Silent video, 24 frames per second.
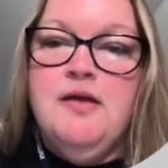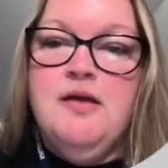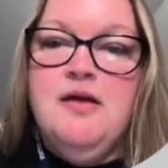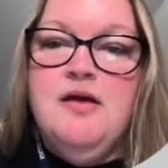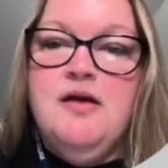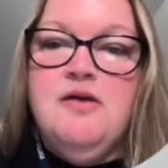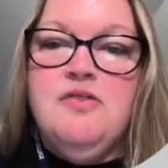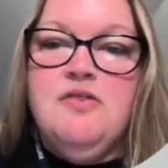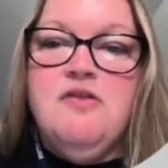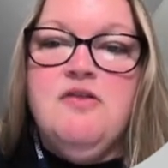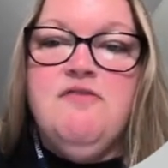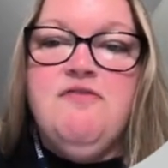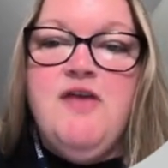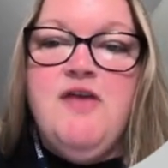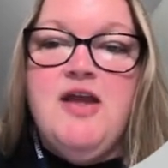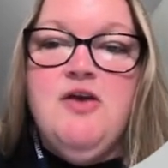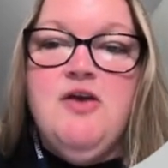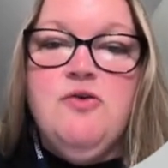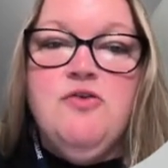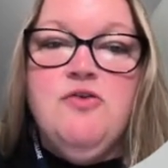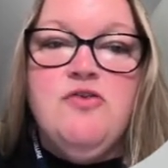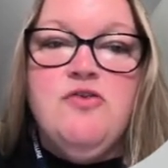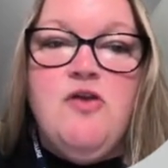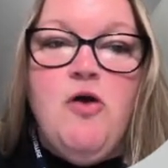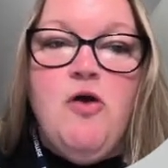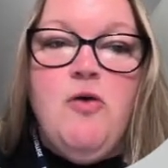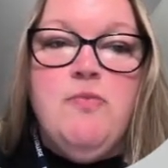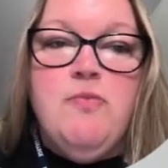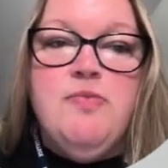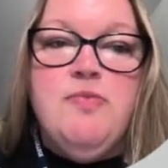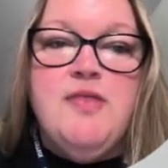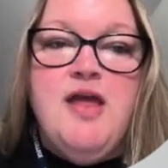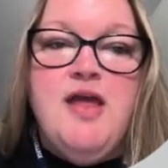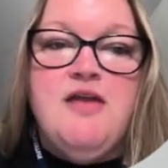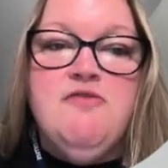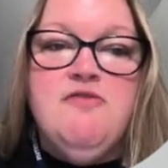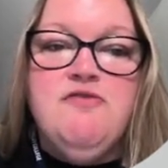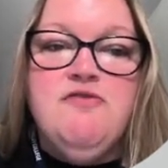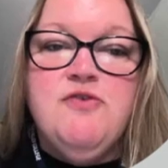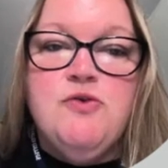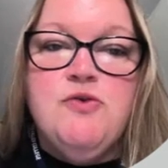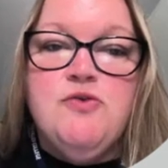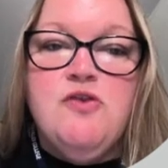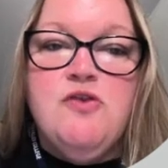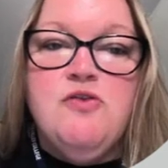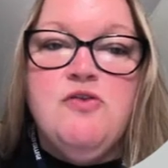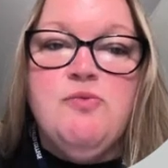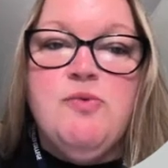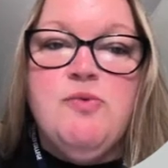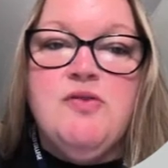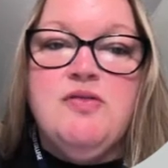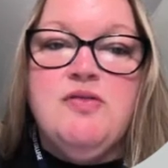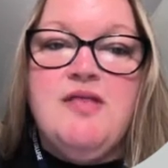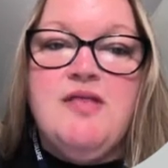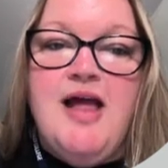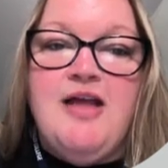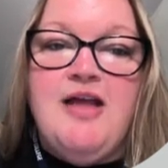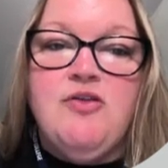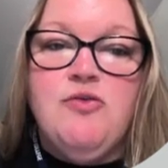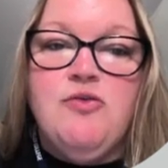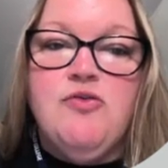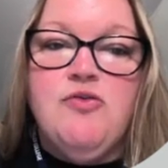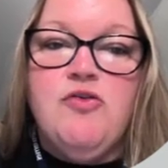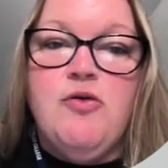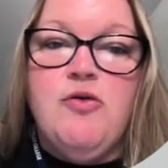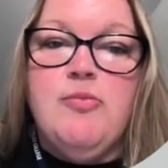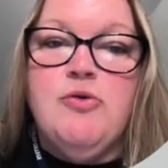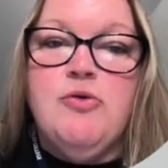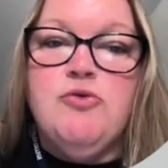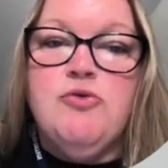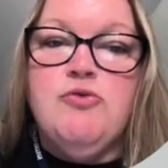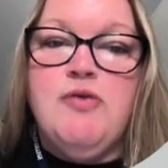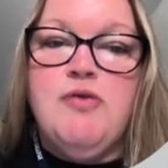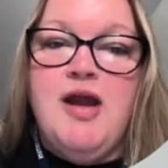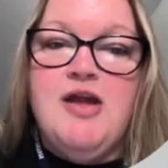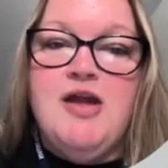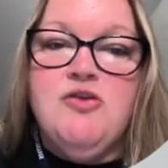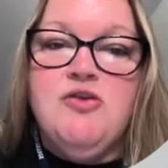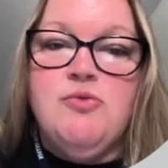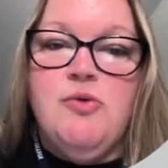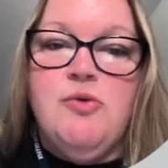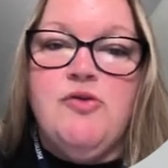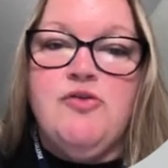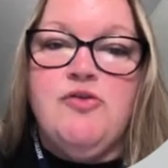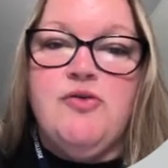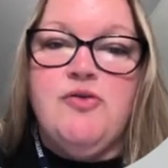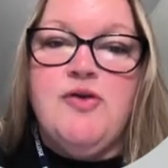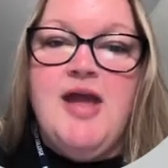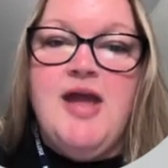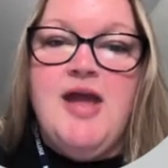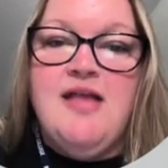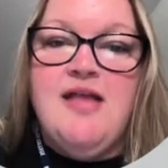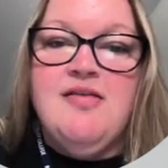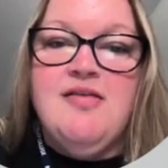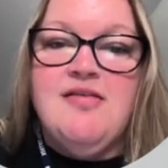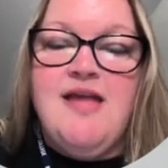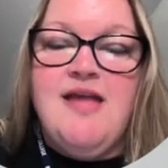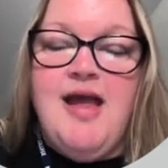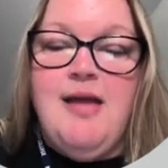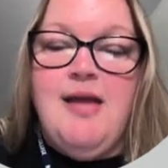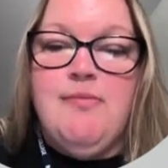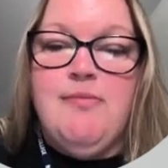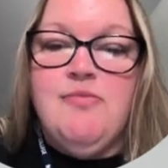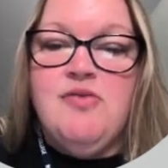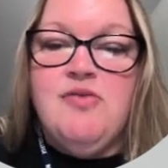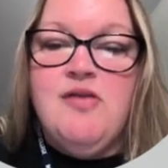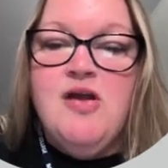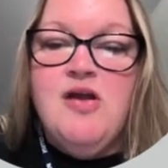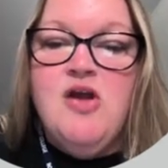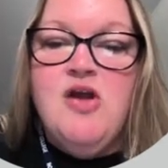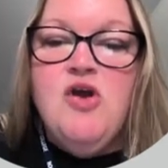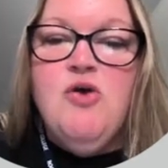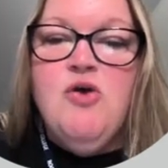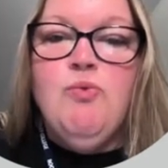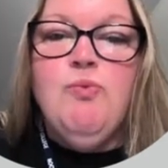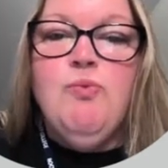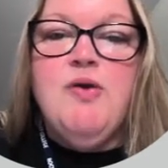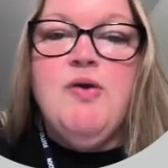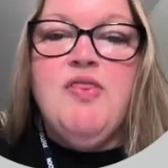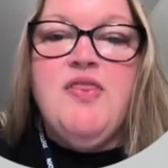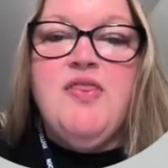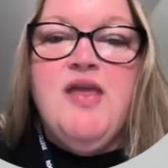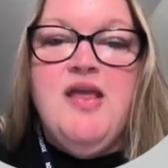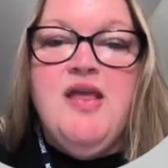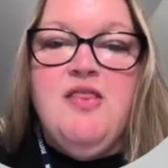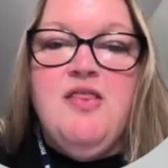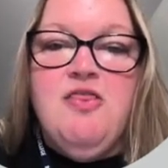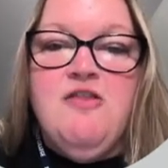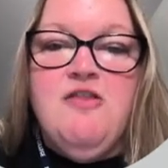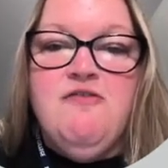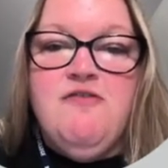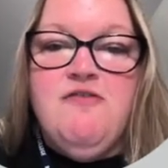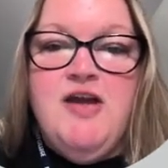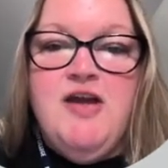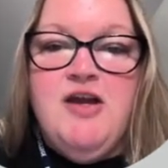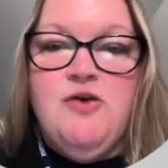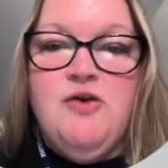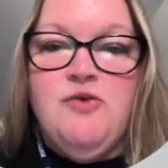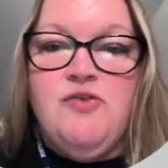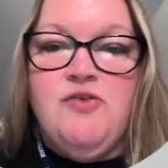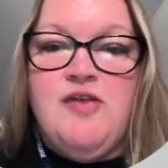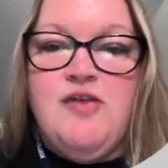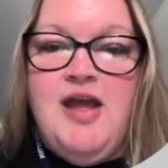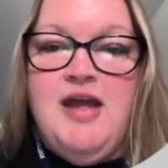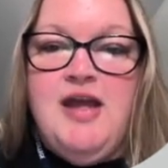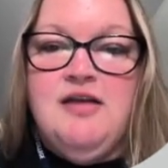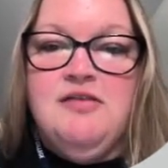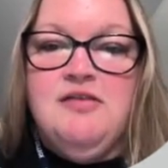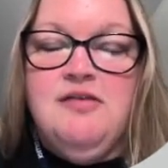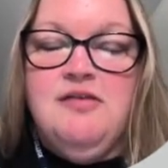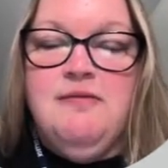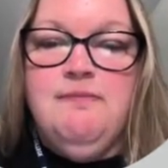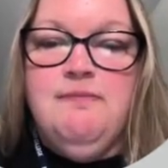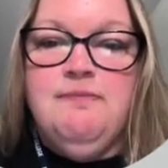The phagosome then fuses with lysosomal granules or enzymes within the phagocyte.